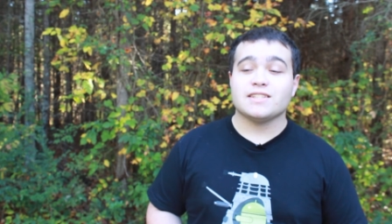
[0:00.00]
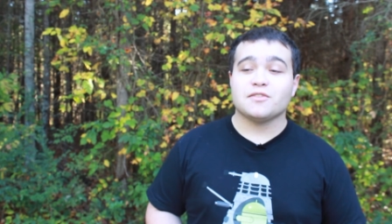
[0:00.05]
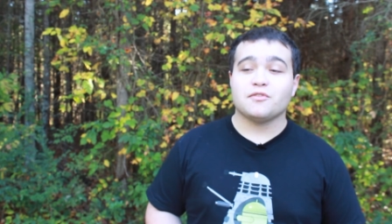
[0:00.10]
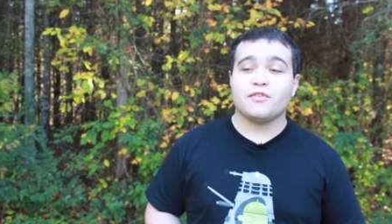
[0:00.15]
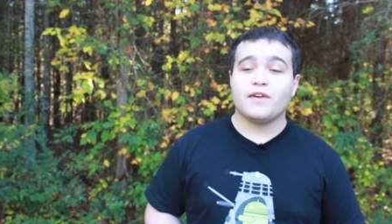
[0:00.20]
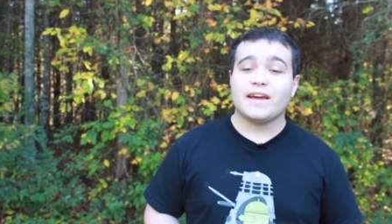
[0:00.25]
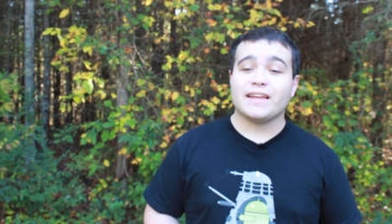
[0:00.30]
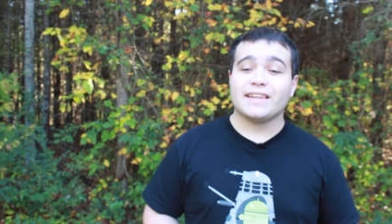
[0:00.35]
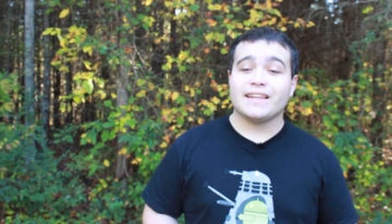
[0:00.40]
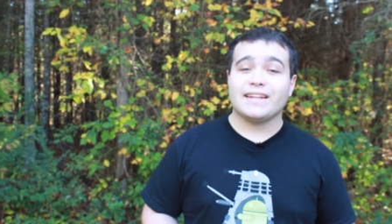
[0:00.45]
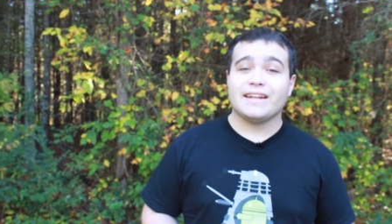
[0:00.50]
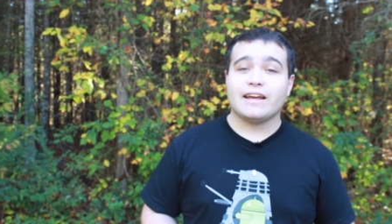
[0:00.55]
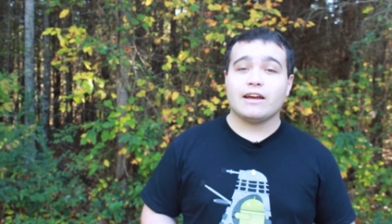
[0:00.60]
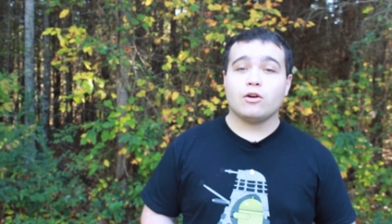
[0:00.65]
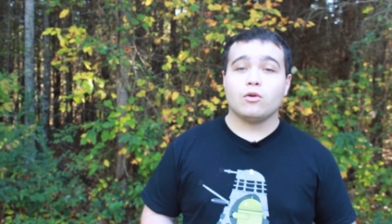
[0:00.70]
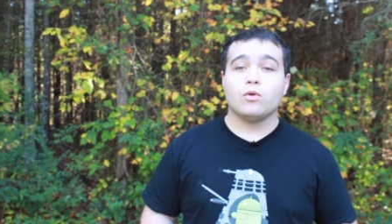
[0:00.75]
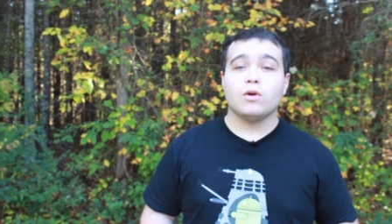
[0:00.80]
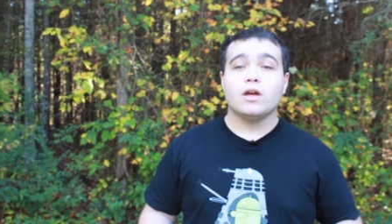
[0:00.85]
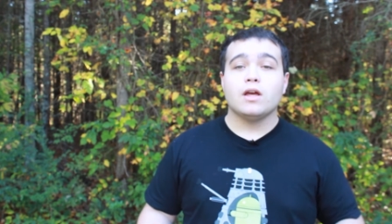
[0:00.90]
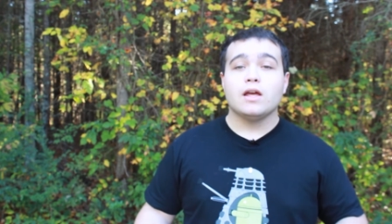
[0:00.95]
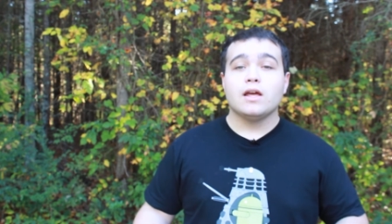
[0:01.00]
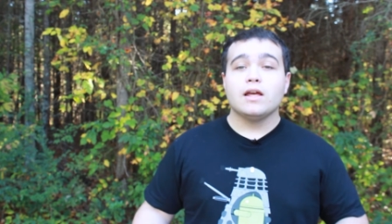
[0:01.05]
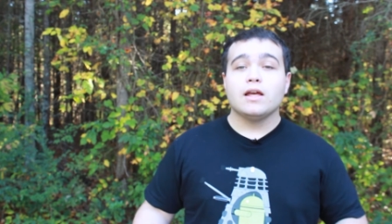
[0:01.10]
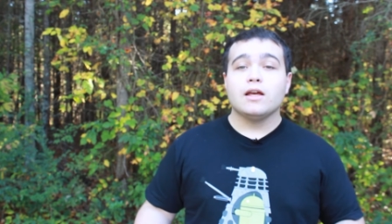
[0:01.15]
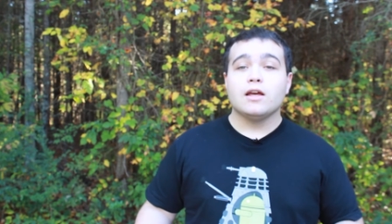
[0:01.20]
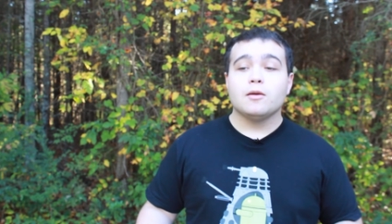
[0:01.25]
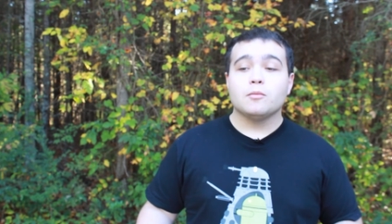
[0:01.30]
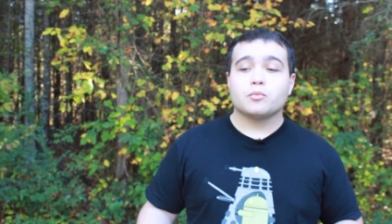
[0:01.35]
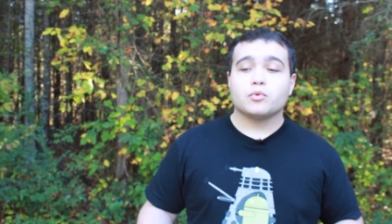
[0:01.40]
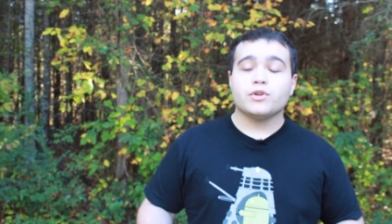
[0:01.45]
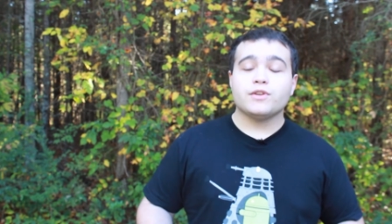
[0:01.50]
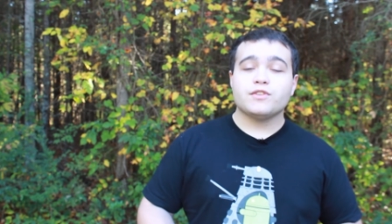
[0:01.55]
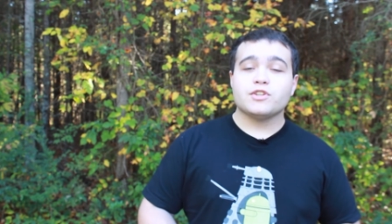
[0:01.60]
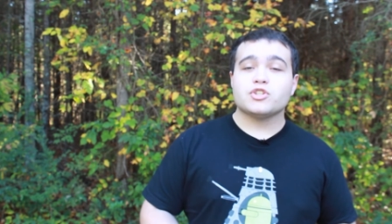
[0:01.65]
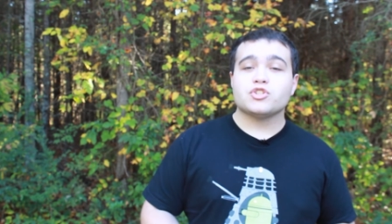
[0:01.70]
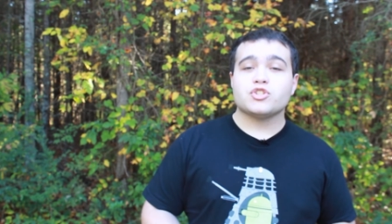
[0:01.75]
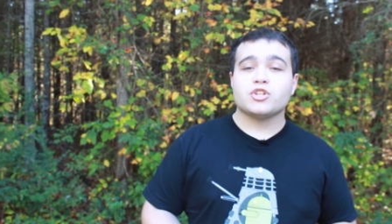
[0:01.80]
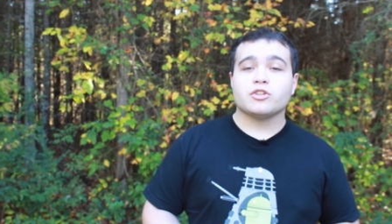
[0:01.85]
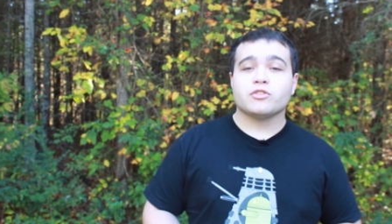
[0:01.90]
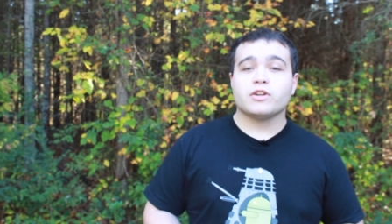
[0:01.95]
the fact that now
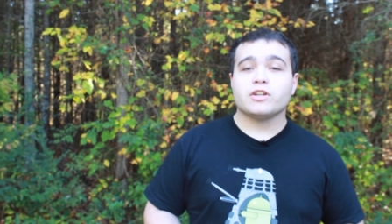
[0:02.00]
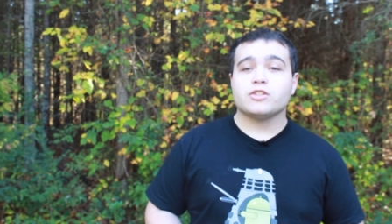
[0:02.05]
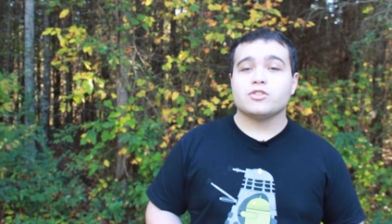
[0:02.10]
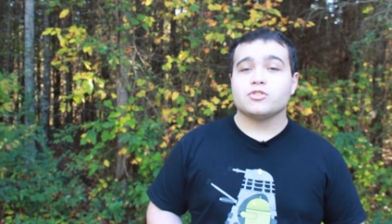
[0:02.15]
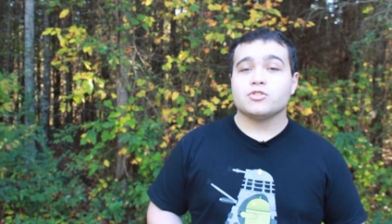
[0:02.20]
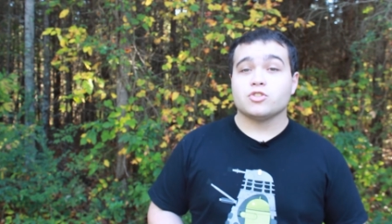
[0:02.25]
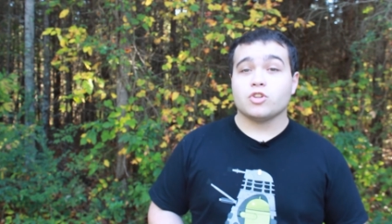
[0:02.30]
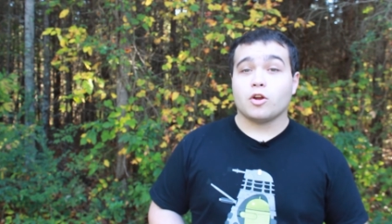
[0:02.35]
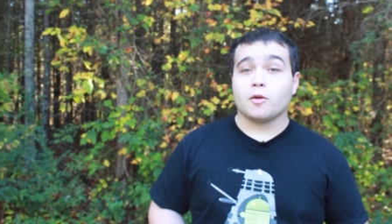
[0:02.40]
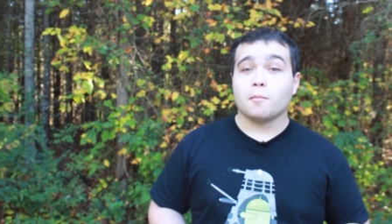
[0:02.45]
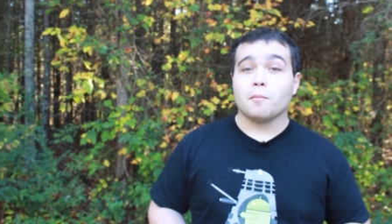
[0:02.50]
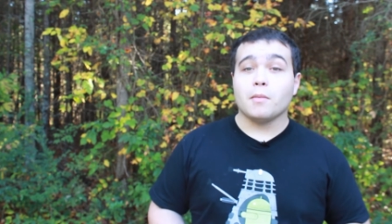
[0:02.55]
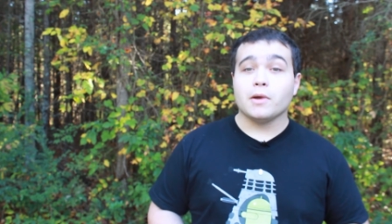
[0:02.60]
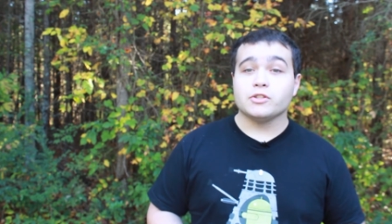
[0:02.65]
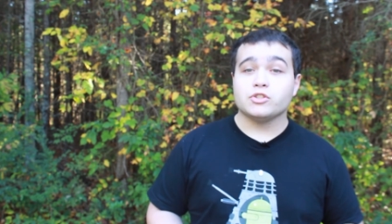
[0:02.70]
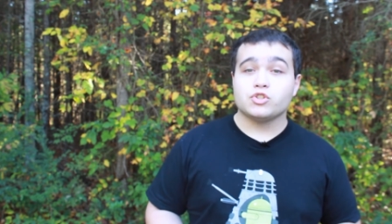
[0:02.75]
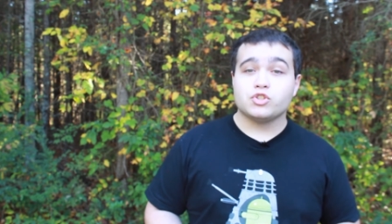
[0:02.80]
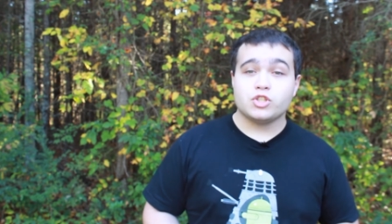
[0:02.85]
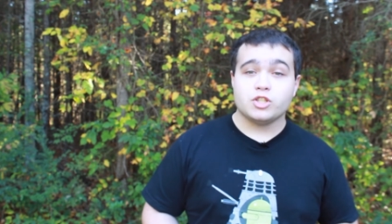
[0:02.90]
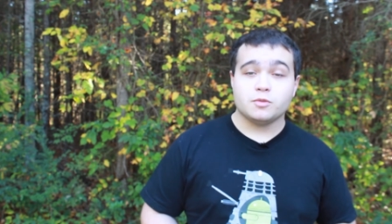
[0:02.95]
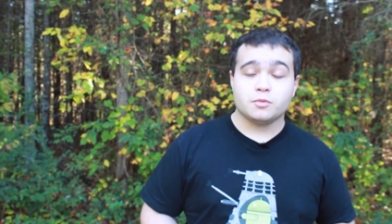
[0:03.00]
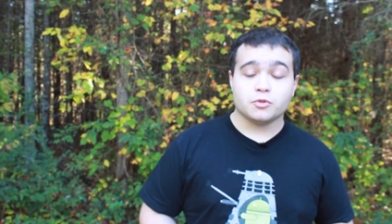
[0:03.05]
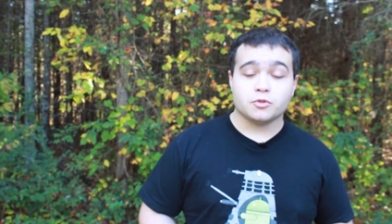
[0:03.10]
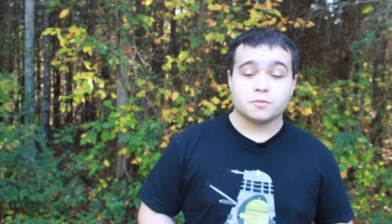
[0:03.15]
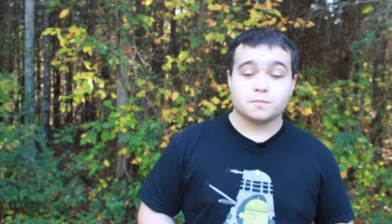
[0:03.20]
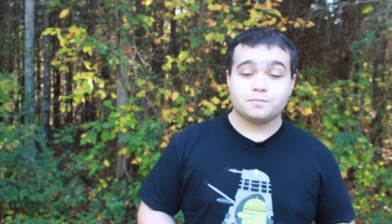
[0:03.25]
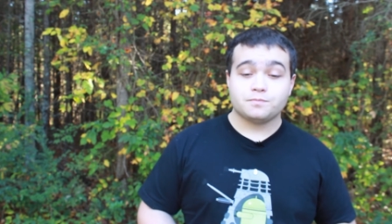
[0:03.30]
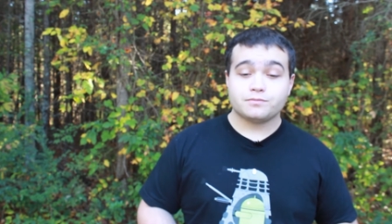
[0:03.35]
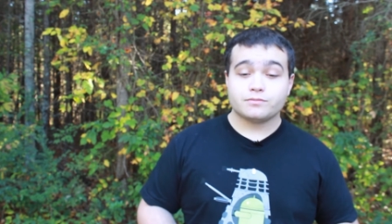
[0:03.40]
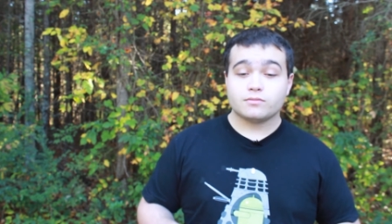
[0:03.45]
previous generations are much cheaper.